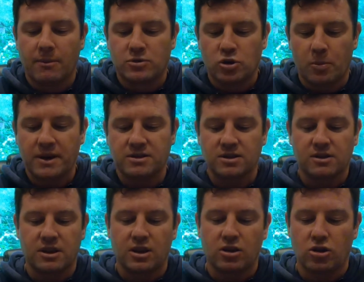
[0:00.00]
So
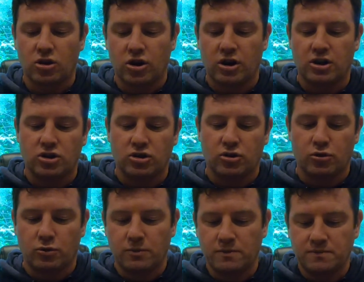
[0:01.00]
basically, you're gonna
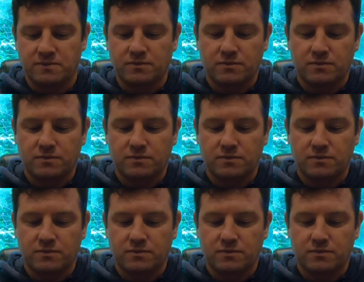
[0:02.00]
do,